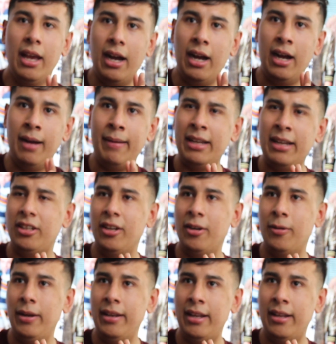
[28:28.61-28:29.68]
Now
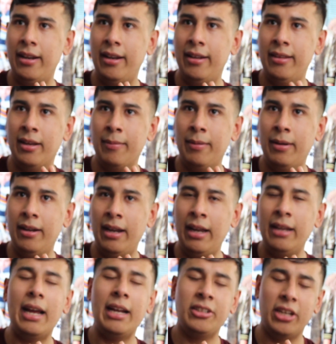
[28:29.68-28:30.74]
that I think about it,
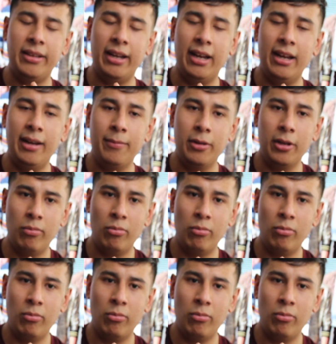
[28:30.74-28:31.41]
I think I am good.